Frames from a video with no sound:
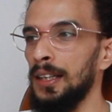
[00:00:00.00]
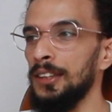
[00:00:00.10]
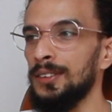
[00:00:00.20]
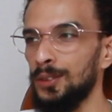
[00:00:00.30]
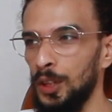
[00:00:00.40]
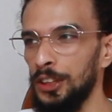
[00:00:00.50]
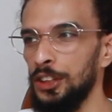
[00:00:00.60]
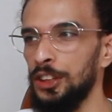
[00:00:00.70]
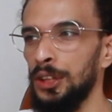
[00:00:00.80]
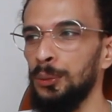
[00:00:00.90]

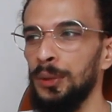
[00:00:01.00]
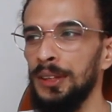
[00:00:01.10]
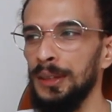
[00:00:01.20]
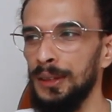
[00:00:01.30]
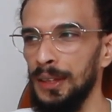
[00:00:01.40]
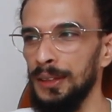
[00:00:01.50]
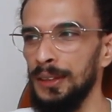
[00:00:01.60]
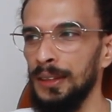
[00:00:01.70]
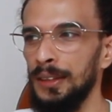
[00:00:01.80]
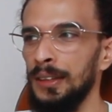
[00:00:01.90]
strategy when
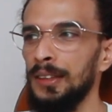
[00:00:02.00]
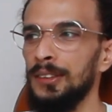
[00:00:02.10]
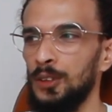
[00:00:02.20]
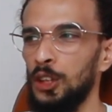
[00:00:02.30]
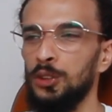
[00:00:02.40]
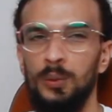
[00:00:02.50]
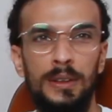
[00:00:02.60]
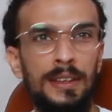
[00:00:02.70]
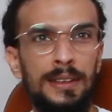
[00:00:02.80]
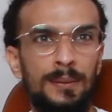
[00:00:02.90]
discussing structural
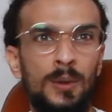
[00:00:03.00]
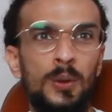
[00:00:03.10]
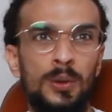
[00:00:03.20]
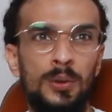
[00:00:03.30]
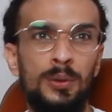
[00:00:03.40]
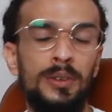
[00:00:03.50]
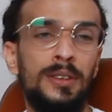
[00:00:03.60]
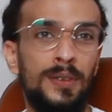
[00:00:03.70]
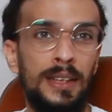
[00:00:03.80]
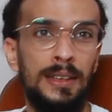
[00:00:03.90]
racism or the
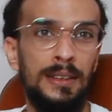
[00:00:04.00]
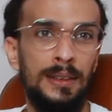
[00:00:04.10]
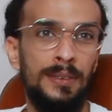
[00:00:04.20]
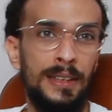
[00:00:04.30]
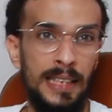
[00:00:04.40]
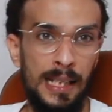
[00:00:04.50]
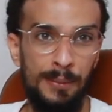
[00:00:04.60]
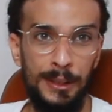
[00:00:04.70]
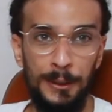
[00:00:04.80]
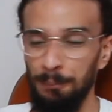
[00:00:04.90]
racism
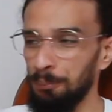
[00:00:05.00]
dynamics,